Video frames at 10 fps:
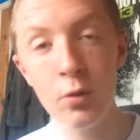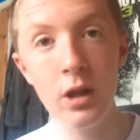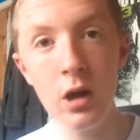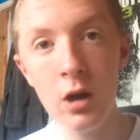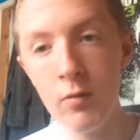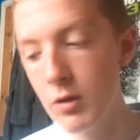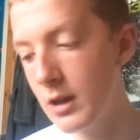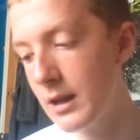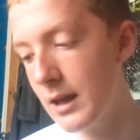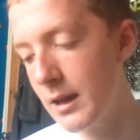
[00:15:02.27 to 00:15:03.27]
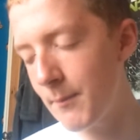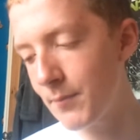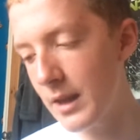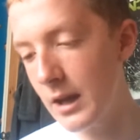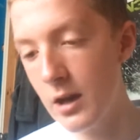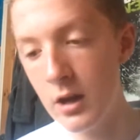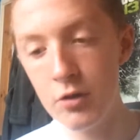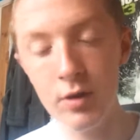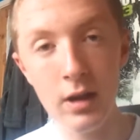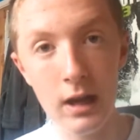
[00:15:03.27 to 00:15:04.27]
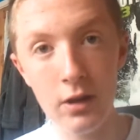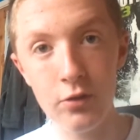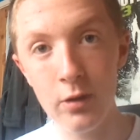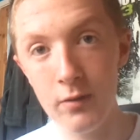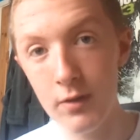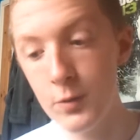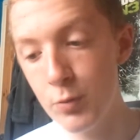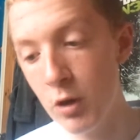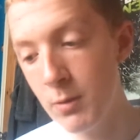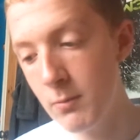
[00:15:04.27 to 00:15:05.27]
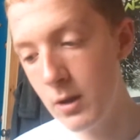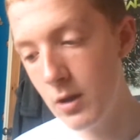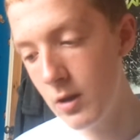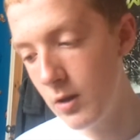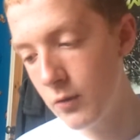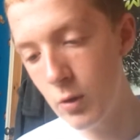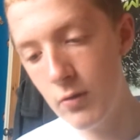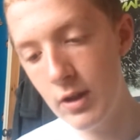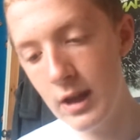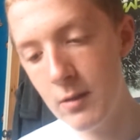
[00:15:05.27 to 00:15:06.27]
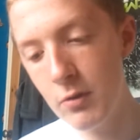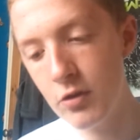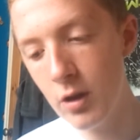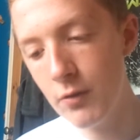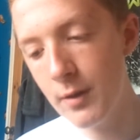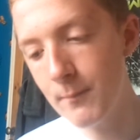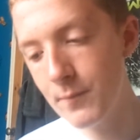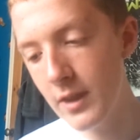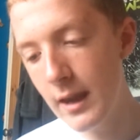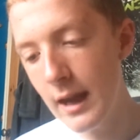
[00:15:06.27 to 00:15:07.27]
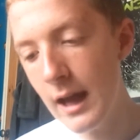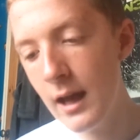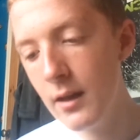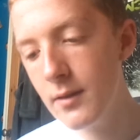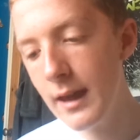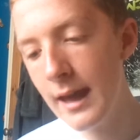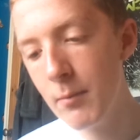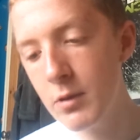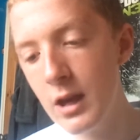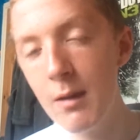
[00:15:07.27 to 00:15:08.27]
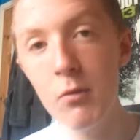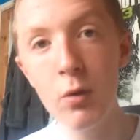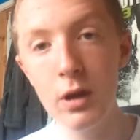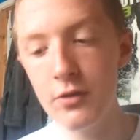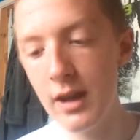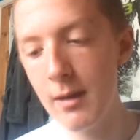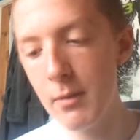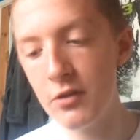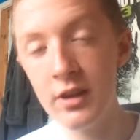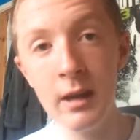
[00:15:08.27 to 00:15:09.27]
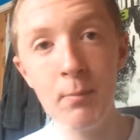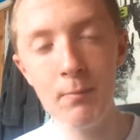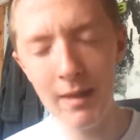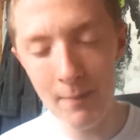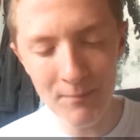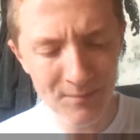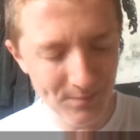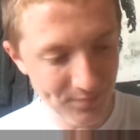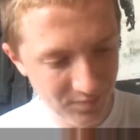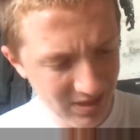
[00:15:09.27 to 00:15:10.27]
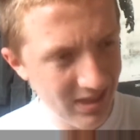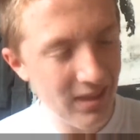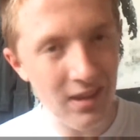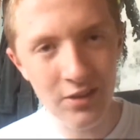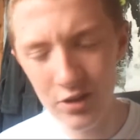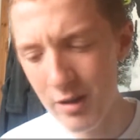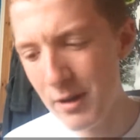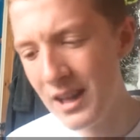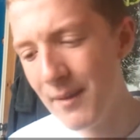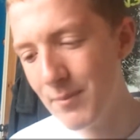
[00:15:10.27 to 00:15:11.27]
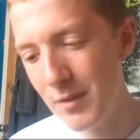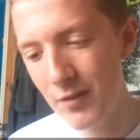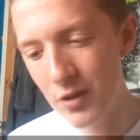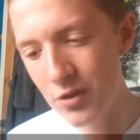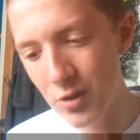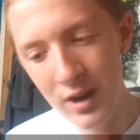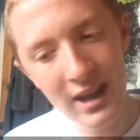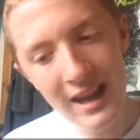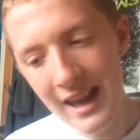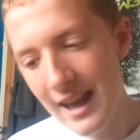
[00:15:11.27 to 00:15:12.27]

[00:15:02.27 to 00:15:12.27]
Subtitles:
Sony are on the are trying to like solve this problem, so hopefully that can be solved. And the game known as Escape. Sorry about that, my voice is gone.